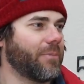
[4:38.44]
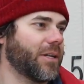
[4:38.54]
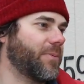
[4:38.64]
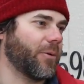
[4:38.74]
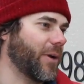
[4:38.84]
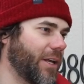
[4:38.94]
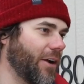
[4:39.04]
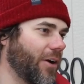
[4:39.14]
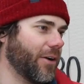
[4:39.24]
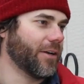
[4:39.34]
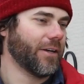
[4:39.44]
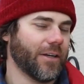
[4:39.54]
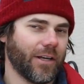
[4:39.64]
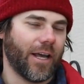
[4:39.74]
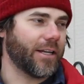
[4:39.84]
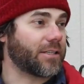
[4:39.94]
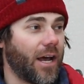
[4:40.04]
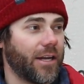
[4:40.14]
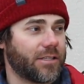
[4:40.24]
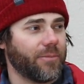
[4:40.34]
But it's been re-geared, and it's
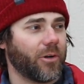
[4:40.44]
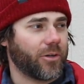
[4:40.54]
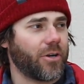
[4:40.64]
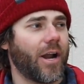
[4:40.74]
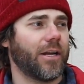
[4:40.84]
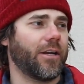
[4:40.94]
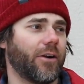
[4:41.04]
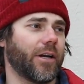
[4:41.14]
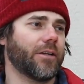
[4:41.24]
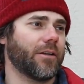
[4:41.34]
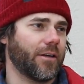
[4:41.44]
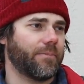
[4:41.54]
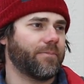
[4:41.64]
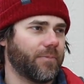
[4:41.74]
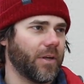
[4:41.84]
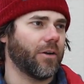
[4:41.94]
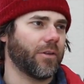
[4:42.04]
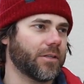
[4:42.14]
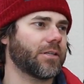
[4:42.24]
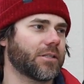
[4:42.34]
got similar tranny gearing, the
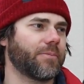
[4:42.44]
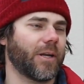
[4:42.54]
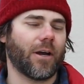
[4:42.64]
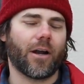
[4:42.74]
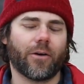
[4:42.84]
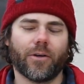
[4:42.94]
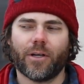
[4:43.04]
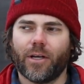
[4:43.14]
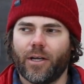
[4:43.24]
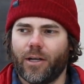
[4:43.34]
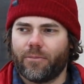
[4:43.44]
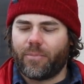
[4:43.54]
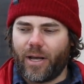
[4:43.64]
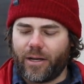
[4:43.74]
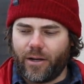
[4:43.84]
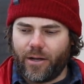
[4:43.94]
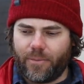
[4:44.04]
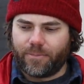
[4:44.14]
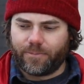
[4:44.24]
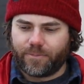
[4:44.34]
6-speed auto. But
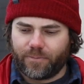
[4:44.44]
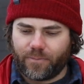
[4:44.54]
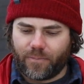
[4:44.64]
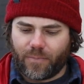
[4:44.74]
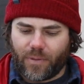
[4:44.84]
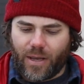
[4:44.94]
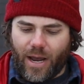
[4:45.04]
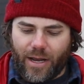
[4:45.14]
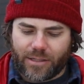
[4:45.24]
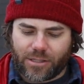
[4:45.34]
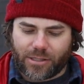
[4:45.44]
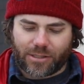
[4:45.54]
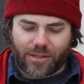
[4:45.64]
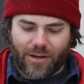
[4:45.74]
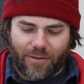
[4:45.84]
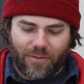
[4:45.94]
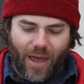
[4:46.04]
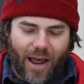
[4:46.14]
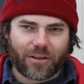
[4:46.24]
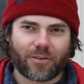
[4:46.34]
yeah, it's just
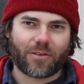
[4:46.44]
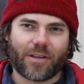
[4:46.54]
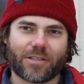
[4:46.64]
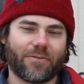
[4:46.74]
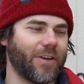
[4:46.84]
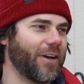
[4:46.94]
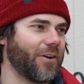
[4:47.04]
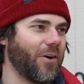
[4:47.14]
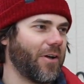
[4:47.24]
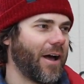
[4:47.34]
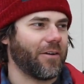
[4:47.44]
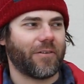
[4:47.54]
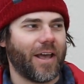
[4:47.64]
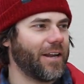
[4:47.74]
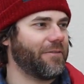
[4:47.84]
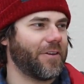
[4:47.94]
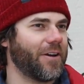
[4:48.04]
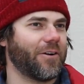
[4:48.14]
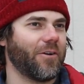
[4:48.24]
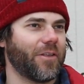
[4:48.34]
that this vehicle, out of any
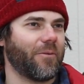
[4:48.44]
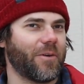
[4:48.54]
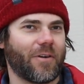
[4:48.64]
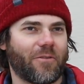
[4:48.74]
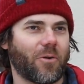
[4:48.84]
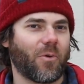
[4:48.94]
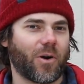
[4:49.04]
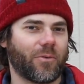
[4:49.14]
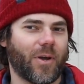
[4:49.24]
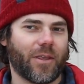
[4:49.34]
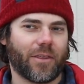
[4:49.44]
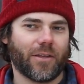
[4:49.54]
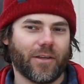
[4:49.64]
vehicle that we've ever worked with,